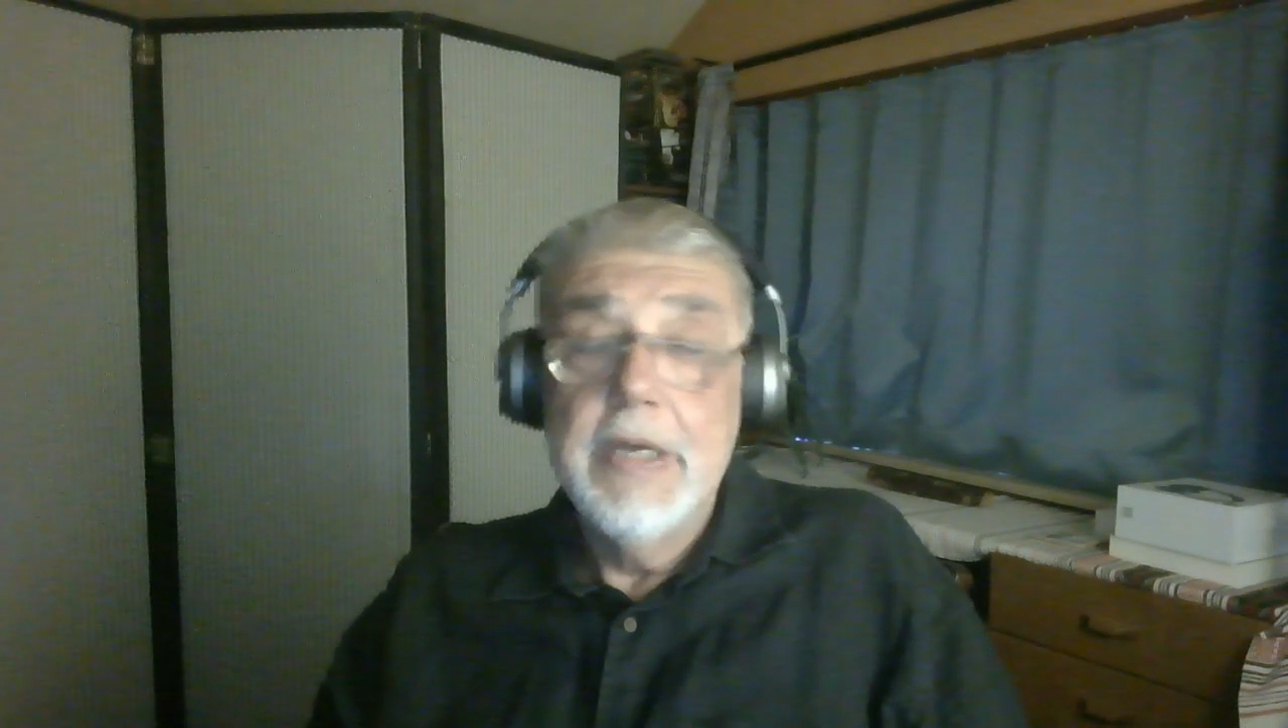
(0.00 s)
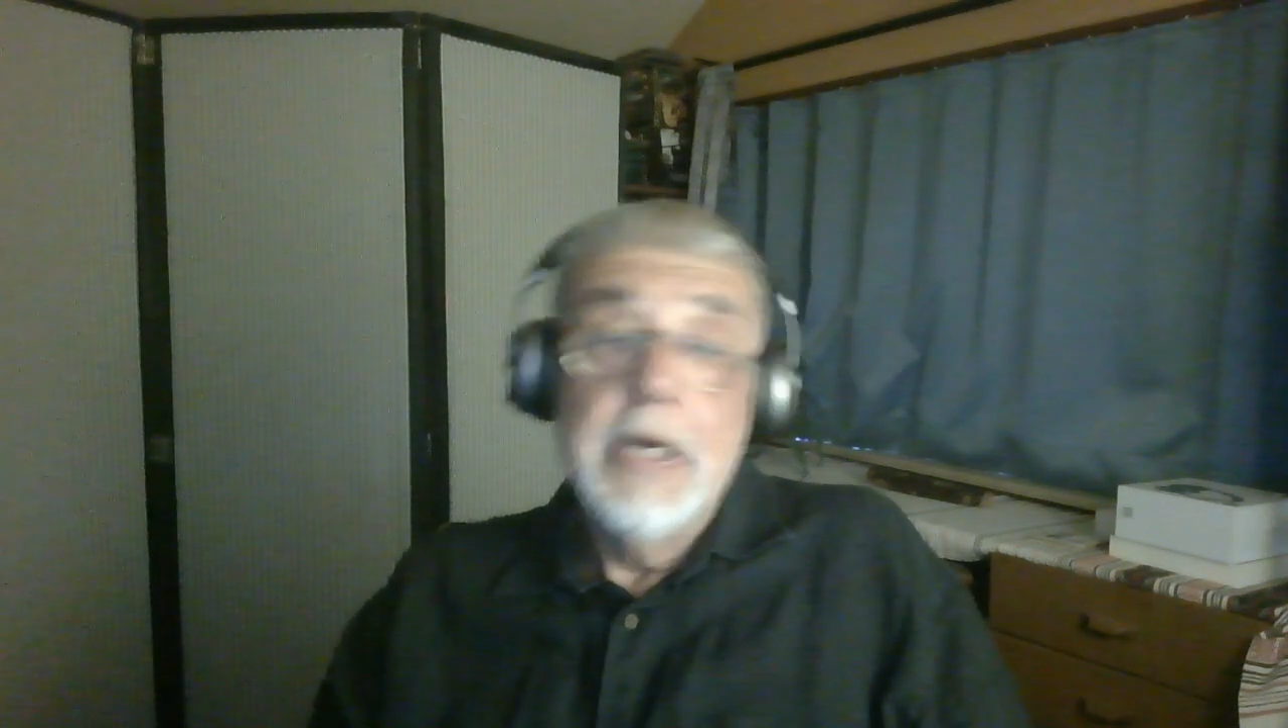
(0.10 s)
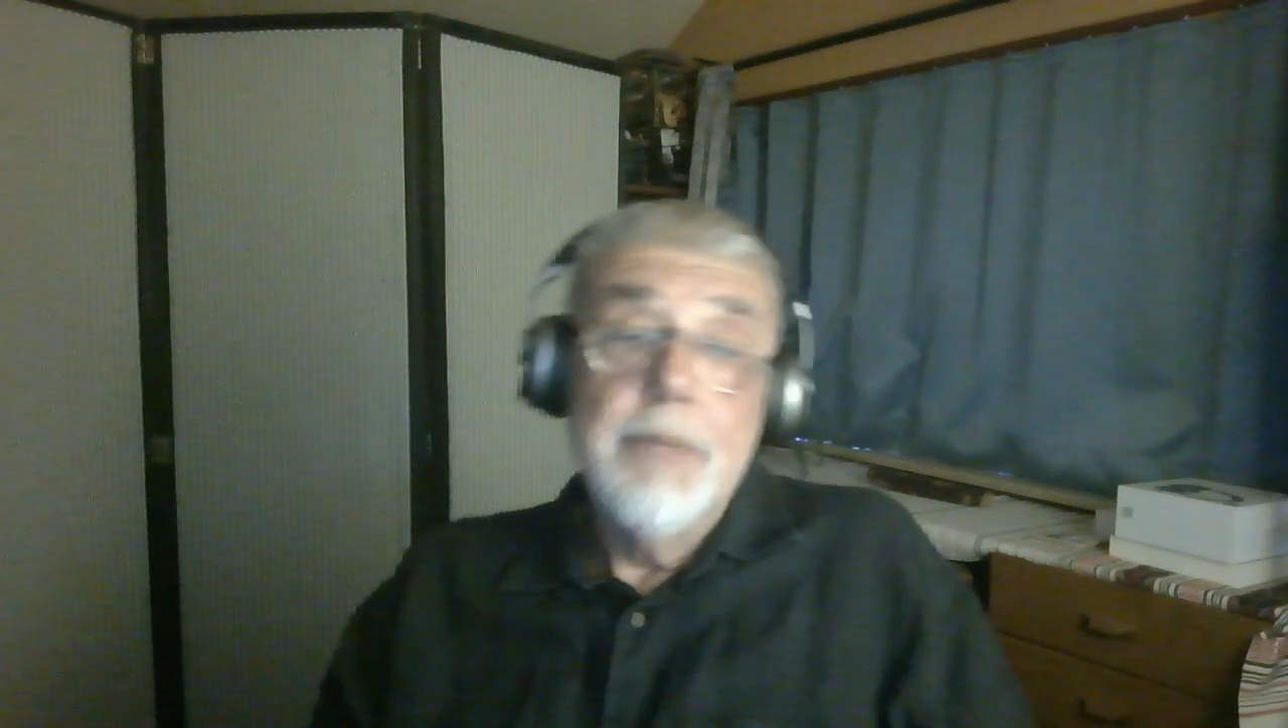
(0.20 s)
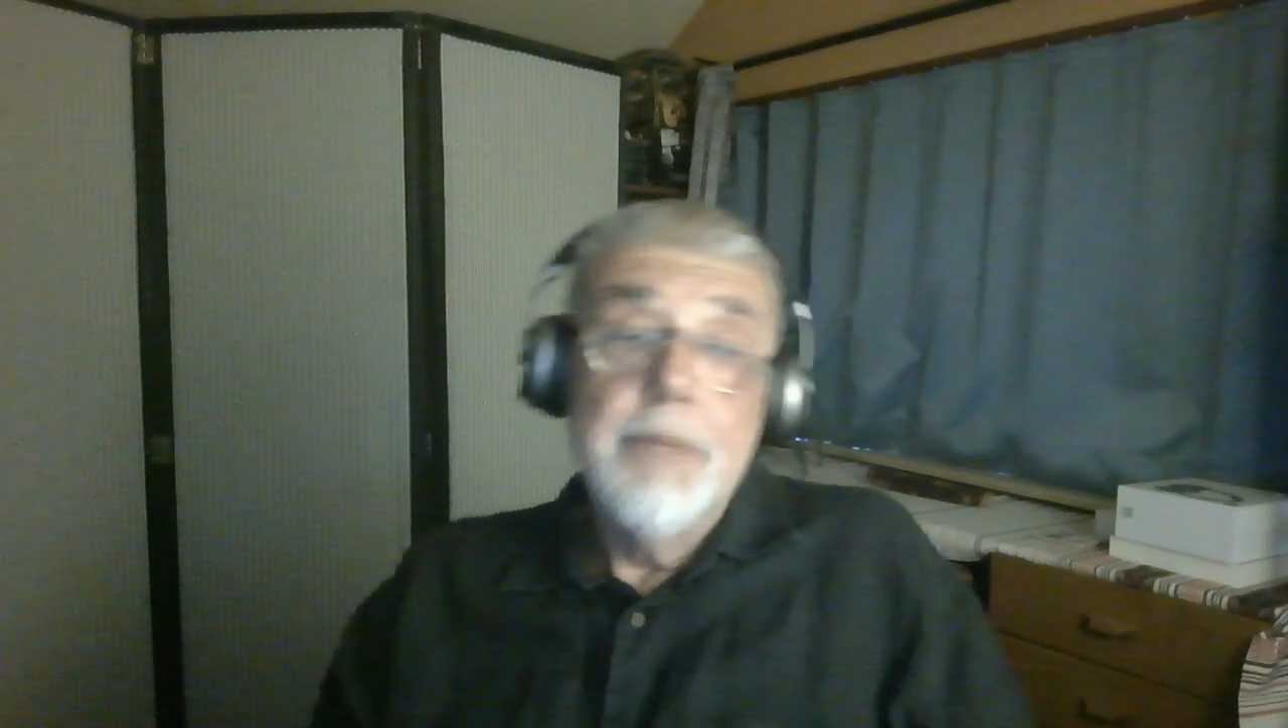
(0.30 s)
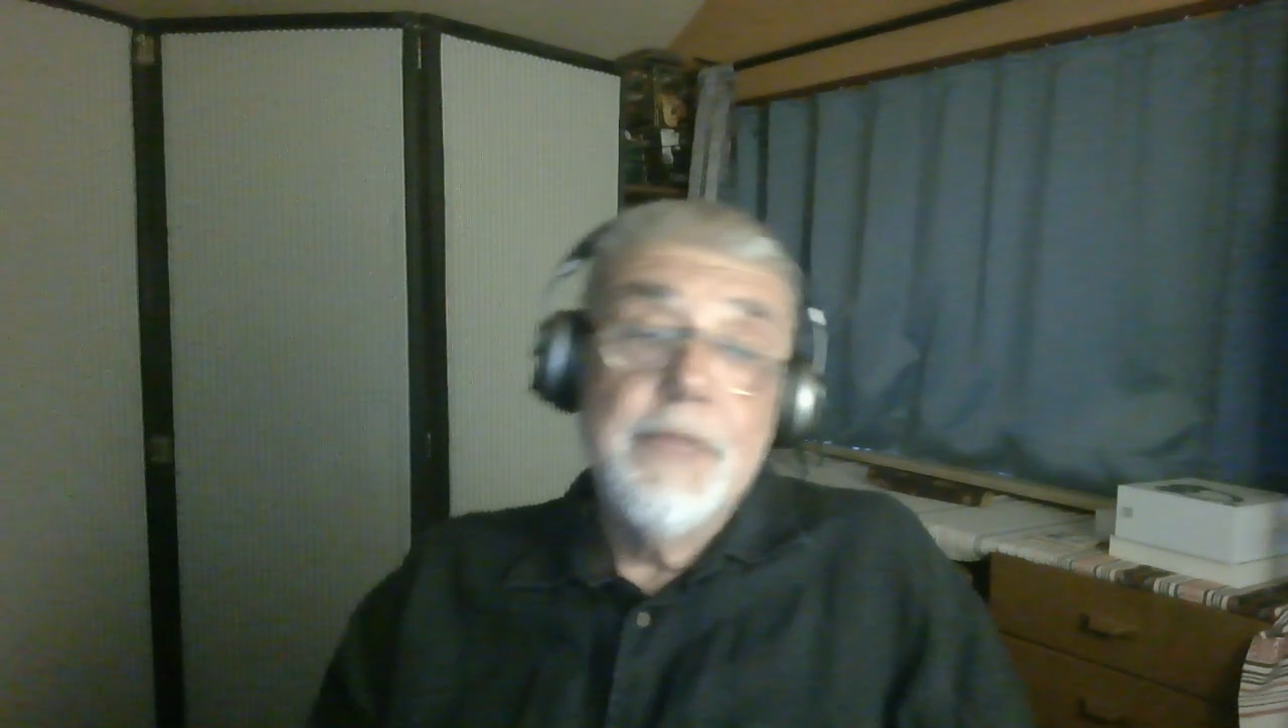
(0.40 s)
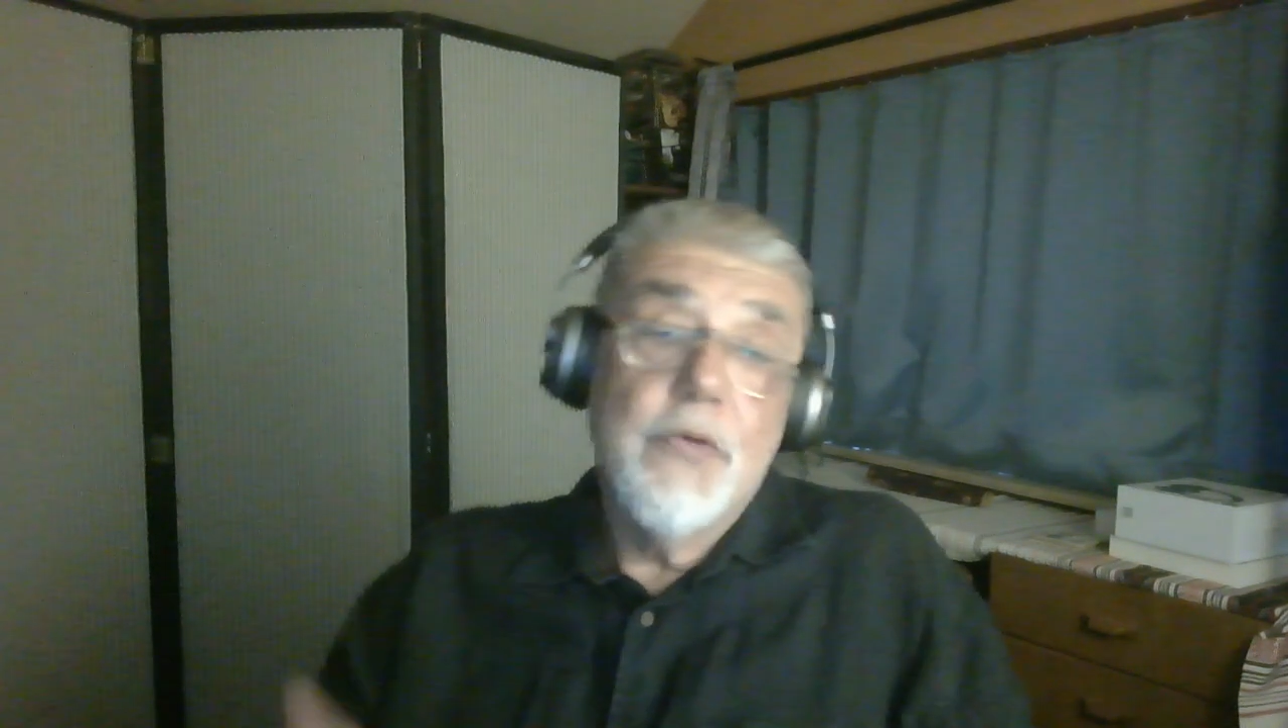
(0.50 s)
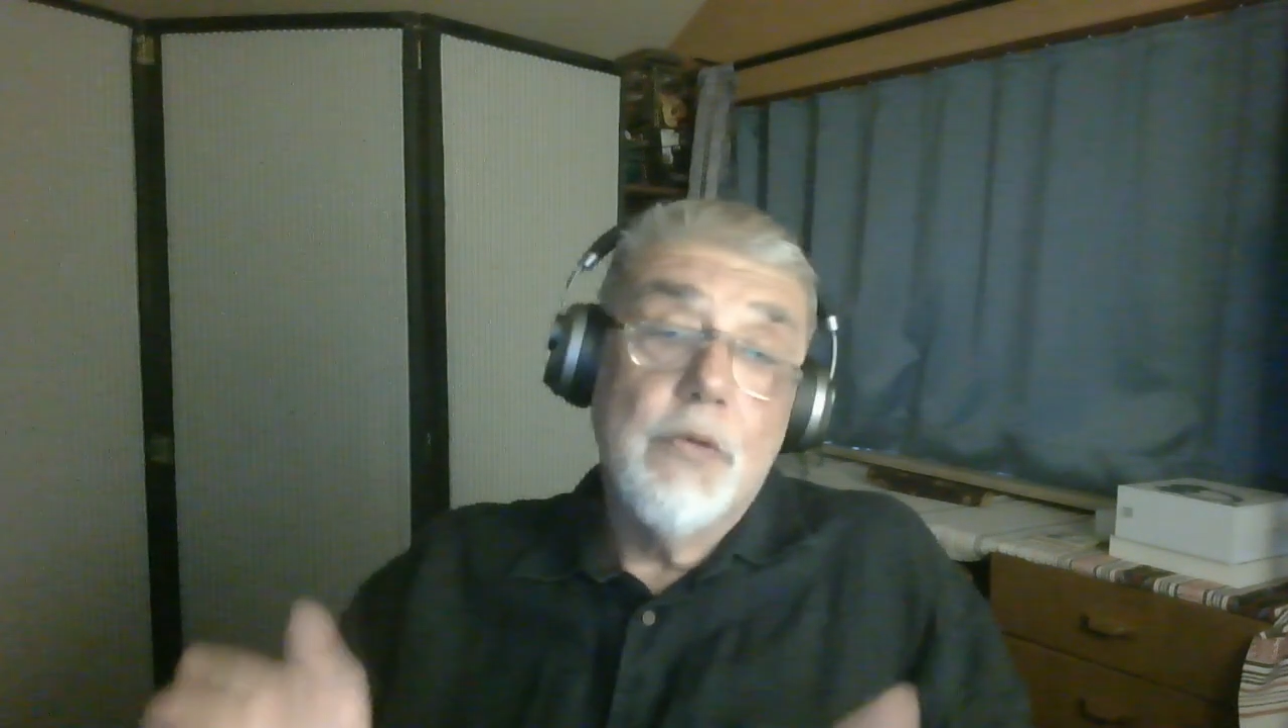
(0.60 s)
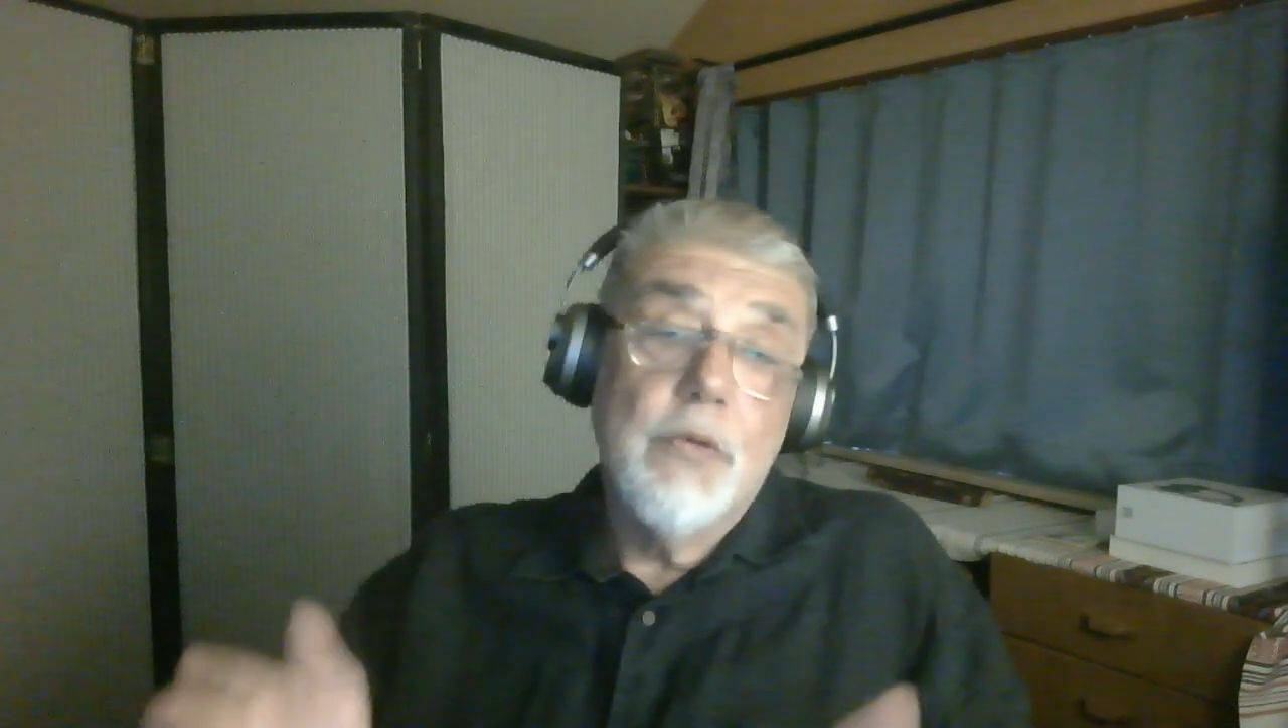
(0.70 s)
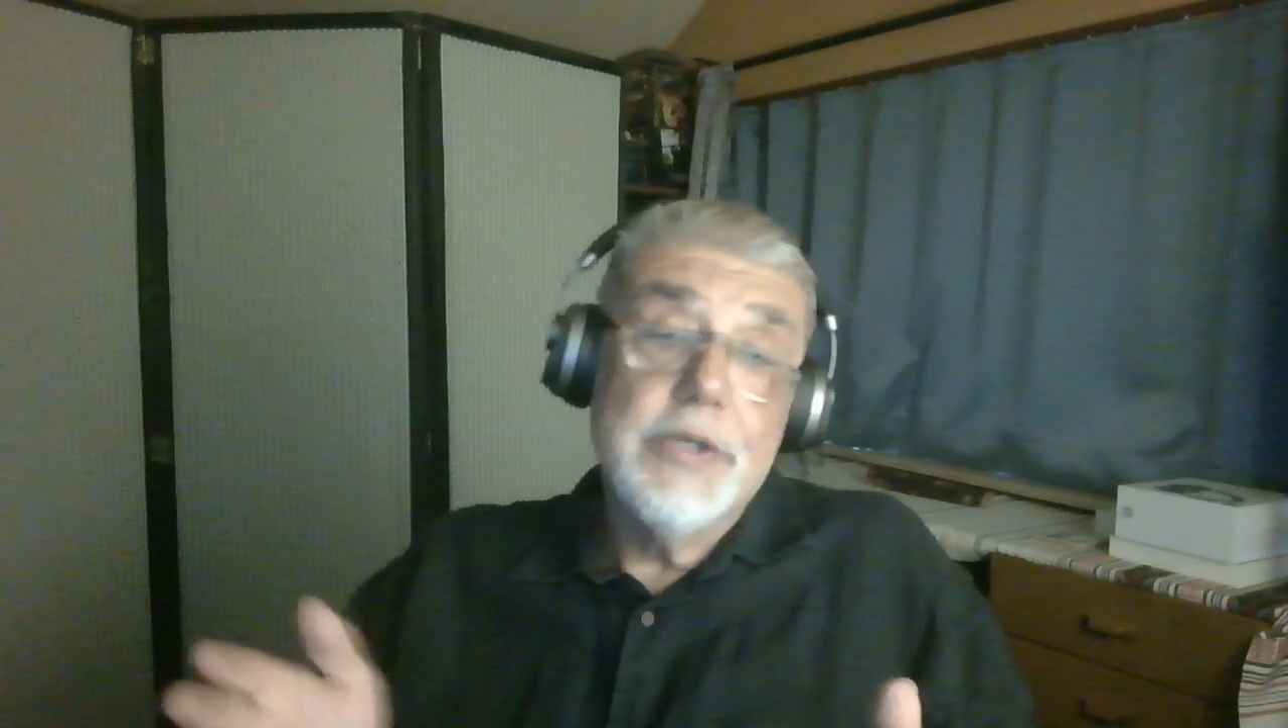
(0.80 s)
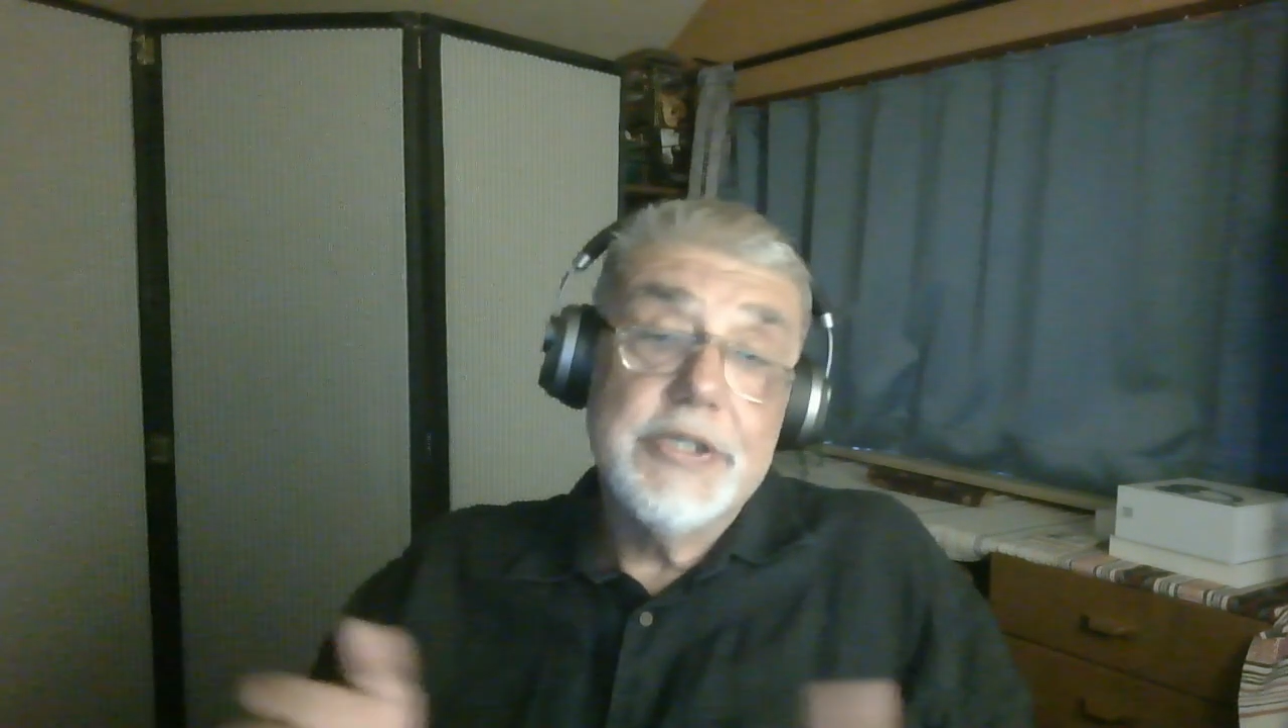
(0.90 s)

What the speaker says: before which